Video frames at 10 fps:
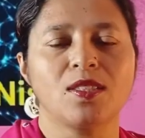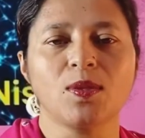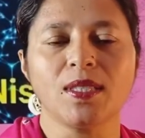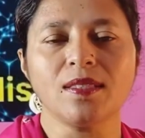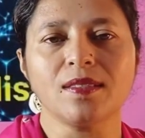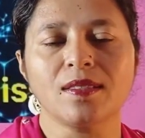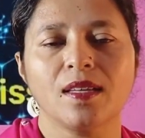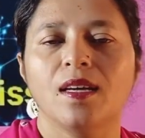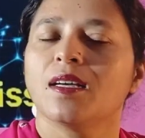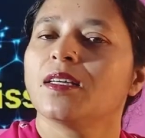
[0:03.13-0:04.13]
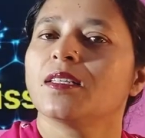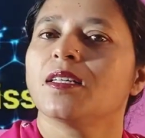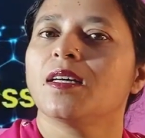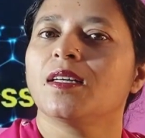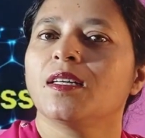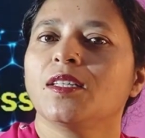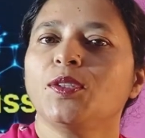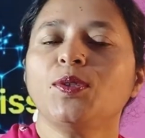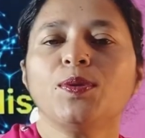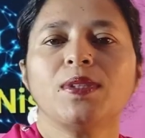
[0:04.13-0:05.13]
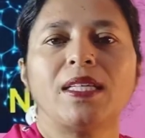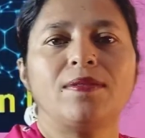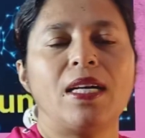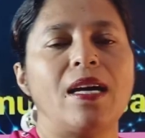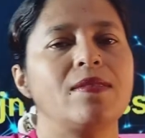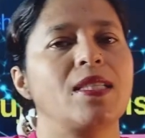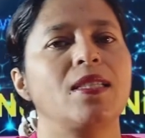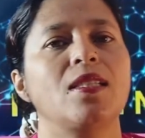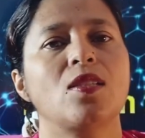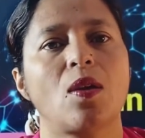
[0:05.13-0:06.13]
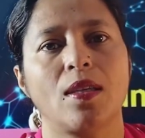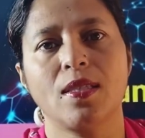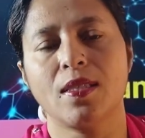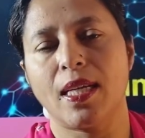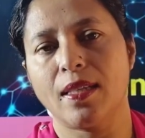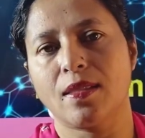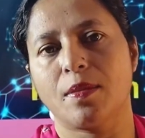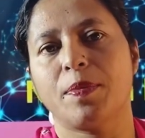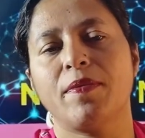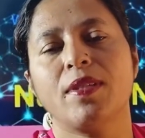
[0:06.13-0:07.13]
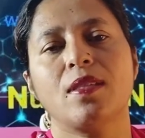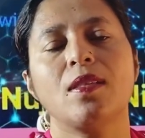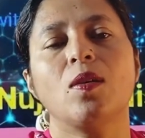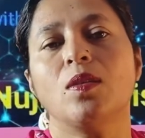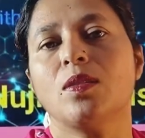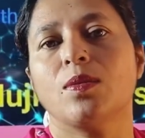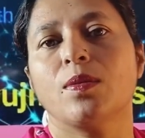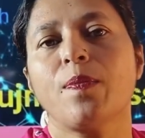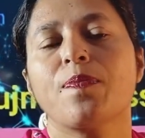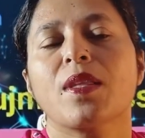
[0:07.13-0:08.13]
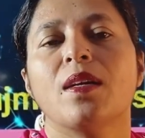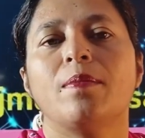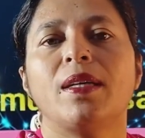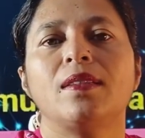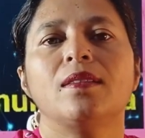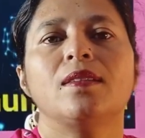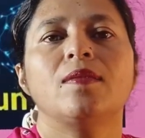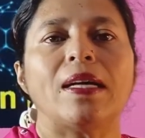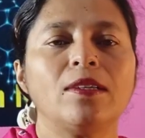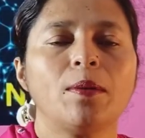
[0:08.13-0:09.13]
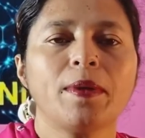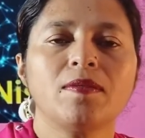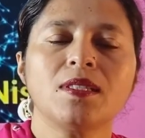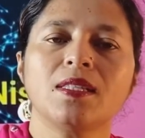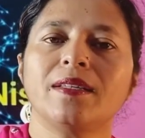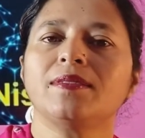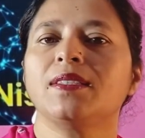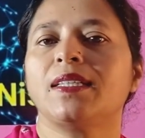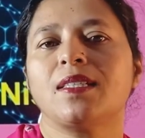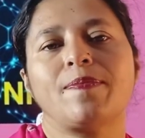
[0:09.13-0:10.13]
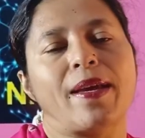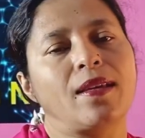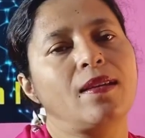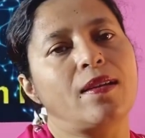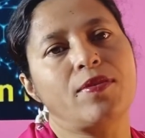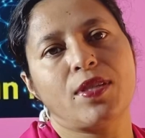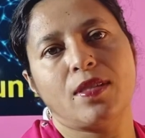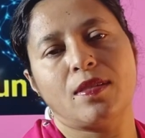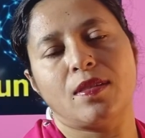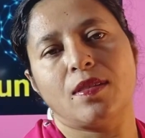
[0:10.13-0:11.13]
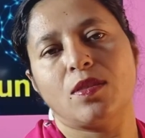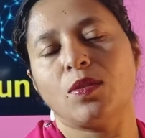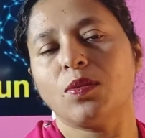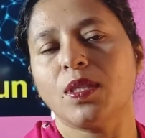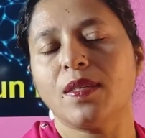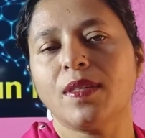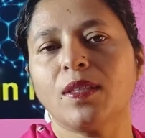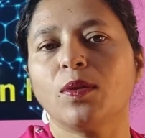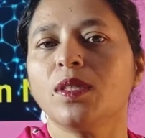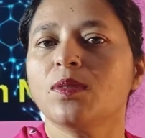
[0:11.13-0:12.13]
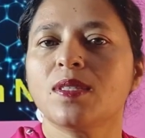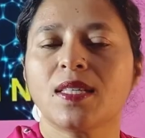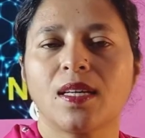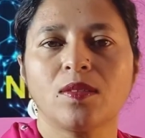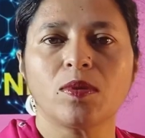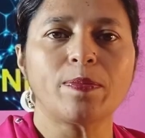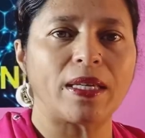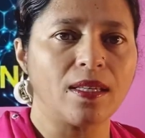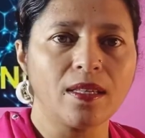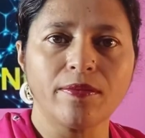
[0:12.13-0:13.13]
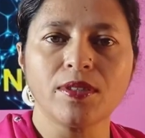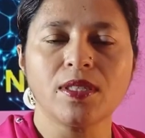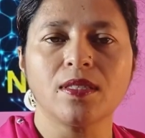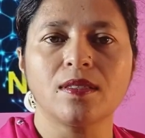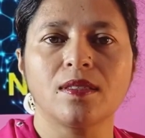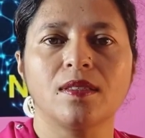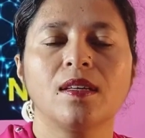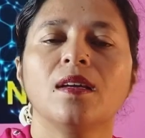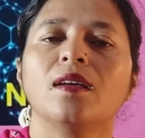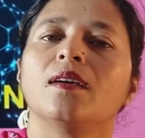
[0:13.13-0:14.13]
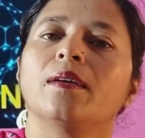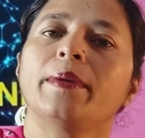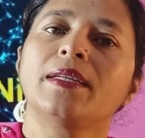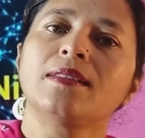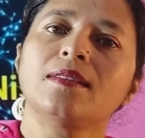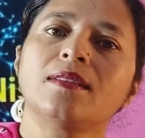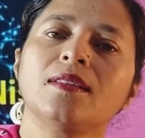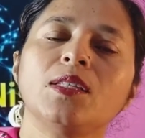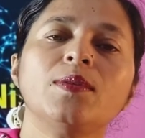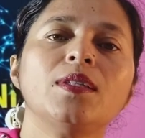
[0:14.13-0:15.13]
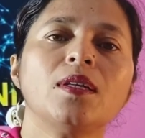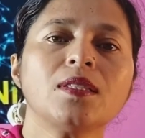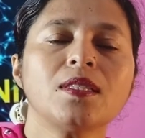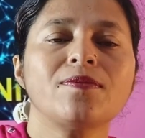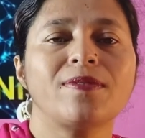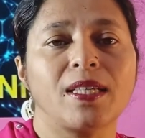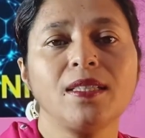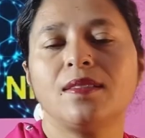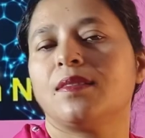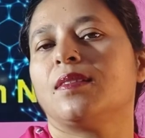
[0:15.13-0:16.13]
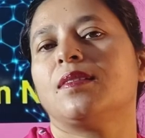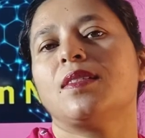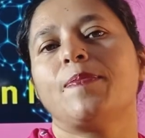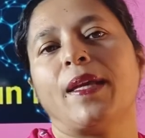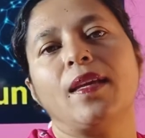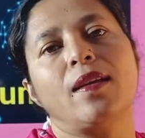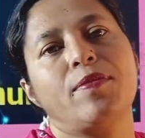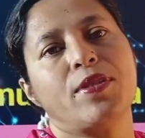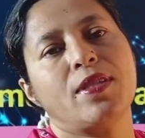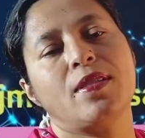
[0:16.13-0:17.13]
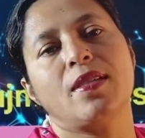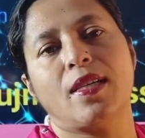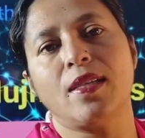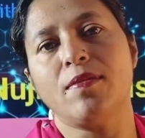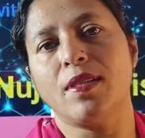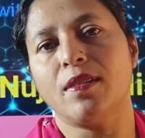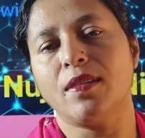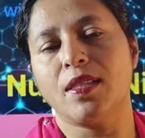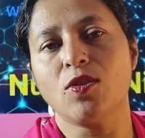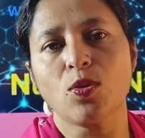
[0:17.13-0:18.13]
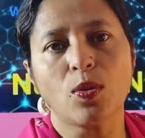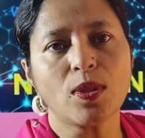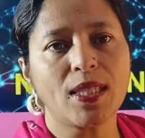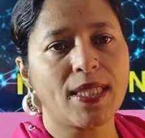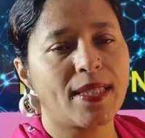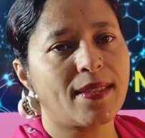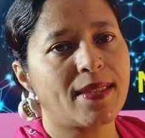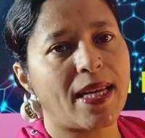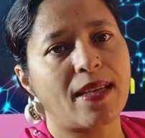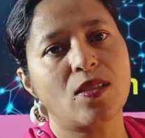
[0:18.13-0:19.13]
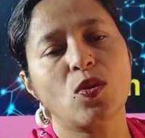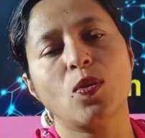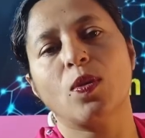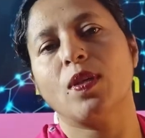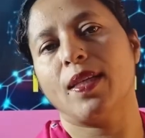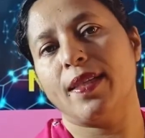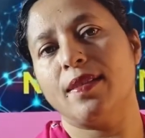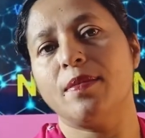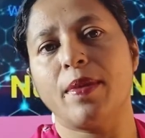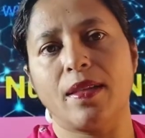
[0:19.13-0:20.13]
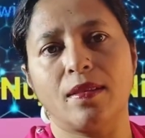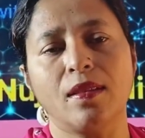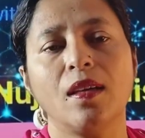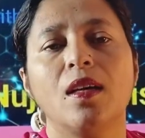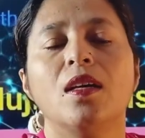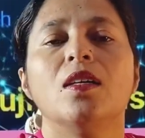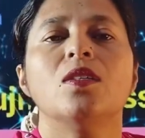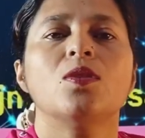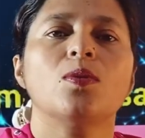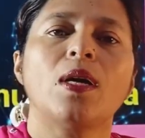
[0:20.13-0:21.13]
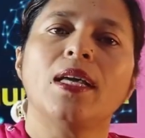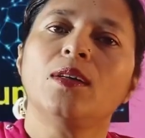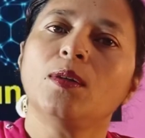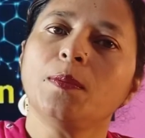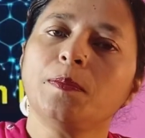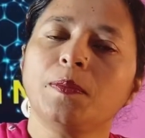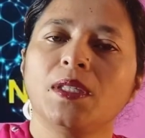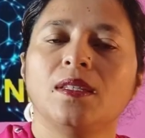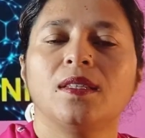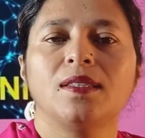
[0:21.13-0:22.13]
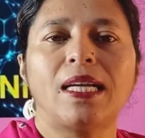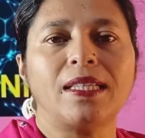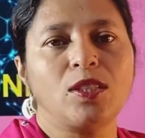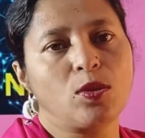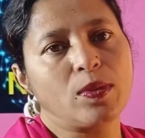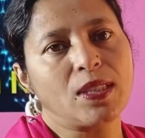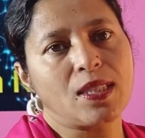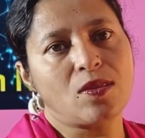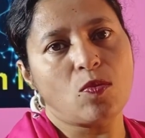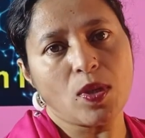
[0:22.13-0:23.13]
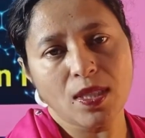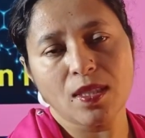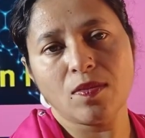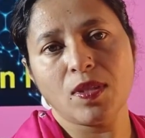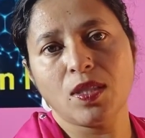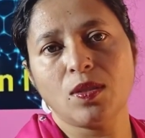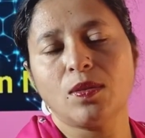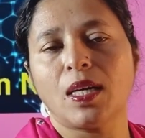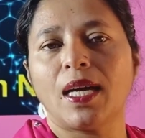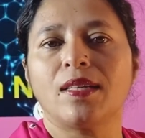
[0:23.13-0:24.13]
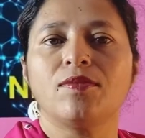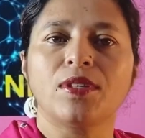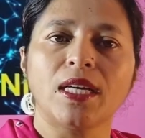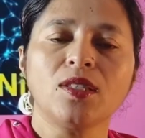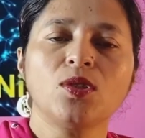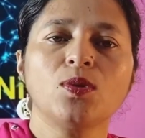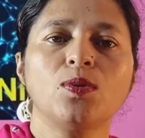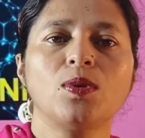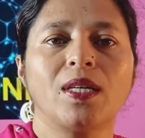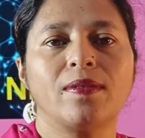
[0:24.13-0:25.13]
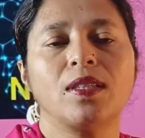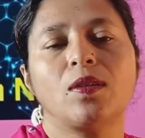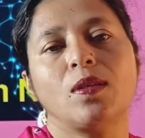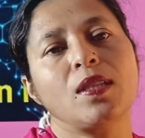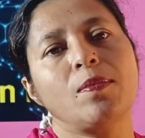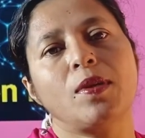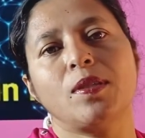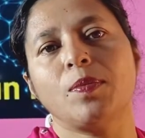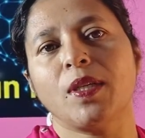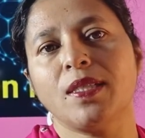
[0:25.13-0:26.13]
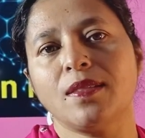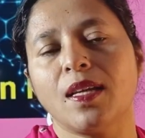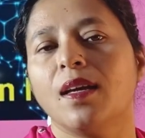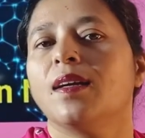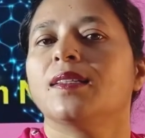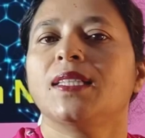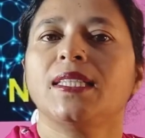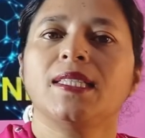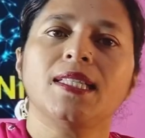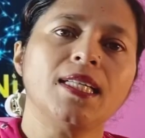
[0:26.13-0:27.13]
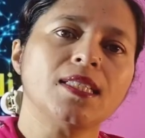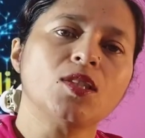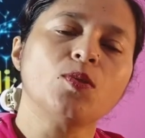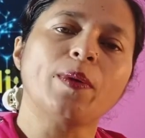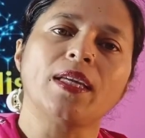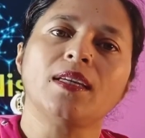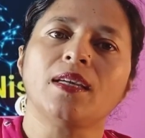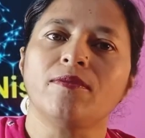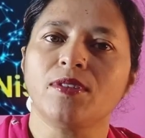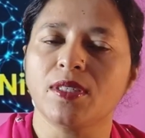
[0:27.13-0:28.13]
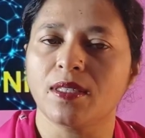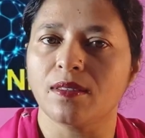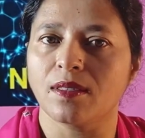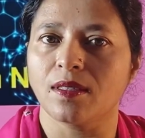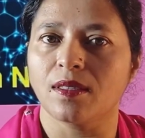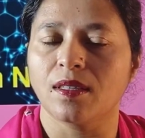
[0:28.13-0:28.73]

Students, you know that we have studied solid state previously also, but one topic was left, that is packing efficiency. So today we are going to start with packing efficiency because you will not find this packing efficiency anywhere in so detailed and so cleared manner. So I hope that you will just watch this video and try to cover all the important points that are related to packing efficiency.